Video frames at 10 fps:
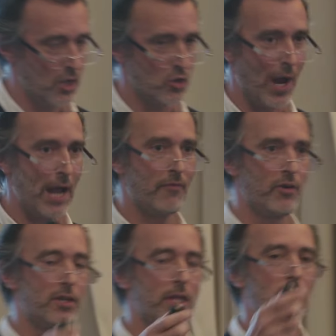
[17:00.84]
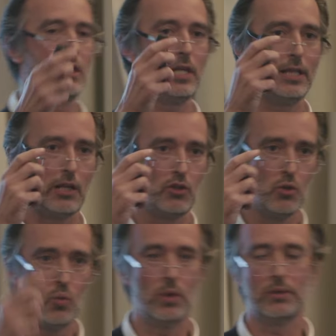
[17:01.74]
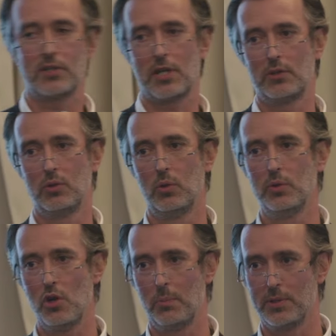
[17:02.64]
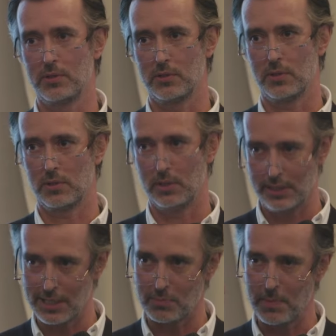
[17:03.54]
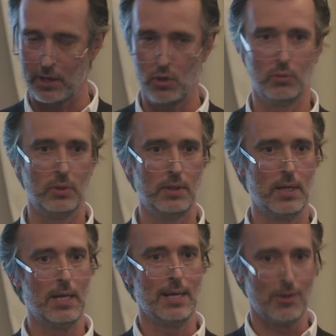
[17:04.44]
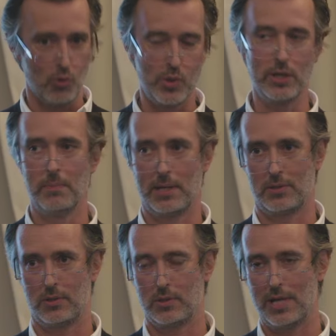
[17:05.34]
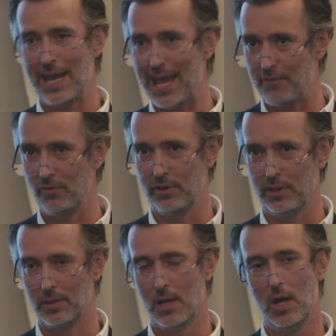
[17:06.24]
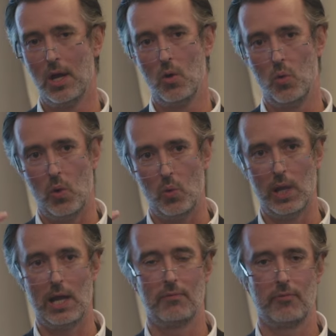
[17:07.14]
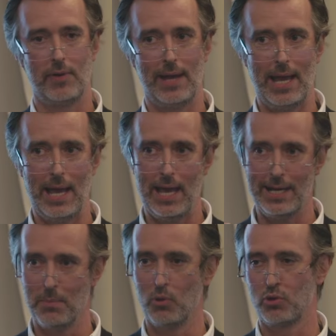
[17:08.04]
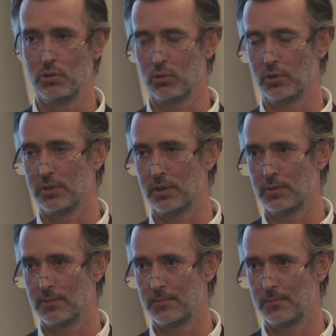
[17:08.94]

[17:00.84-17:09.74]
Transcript: So everything that you will decide to do in your businesses, this is my only real message, everything will have an emotional content,